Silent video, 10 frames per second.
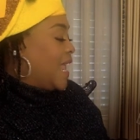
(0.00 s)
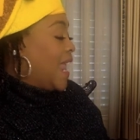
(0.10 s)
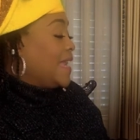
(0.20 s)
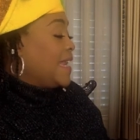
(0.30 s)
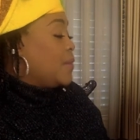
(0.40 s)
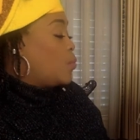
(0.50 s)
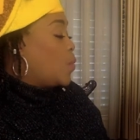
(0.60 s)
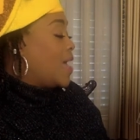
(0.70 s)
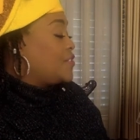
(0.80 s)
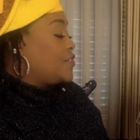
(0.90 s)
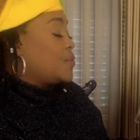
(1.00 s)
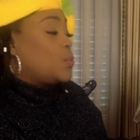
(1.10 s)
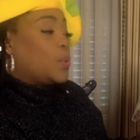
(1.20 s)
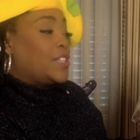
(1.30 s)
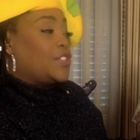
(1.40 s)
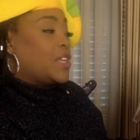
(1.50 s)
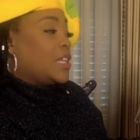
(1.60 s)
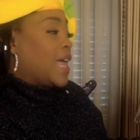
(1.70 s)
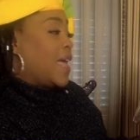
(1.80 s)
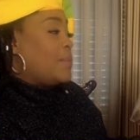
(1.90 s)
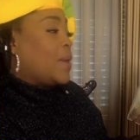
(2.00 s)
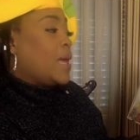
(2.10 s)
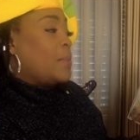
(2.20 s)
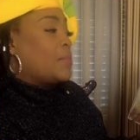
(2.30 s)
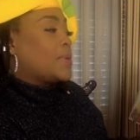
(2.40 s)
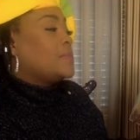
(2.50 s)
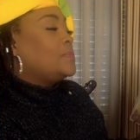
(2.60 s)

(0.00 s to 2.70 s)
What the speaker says: and he watched the witch climb up.